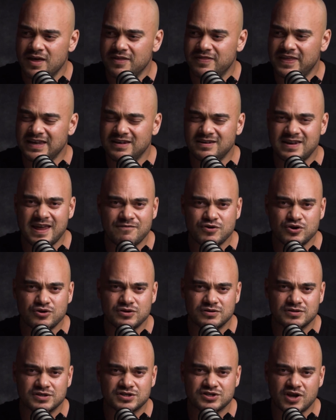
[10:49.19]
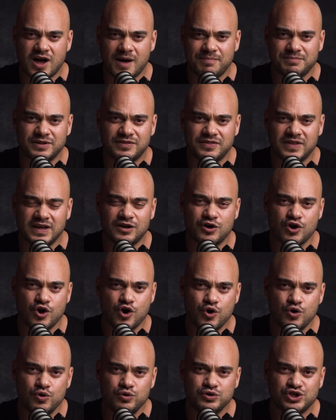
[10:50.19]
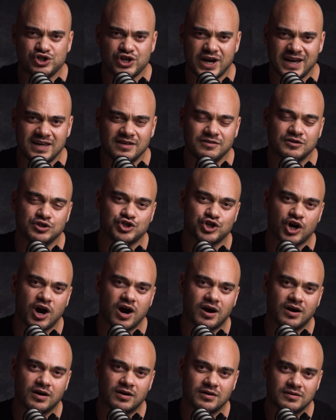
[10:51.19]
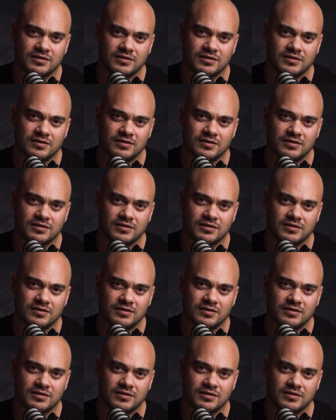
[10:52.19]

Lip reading: They never stop to think who's shaking the jar.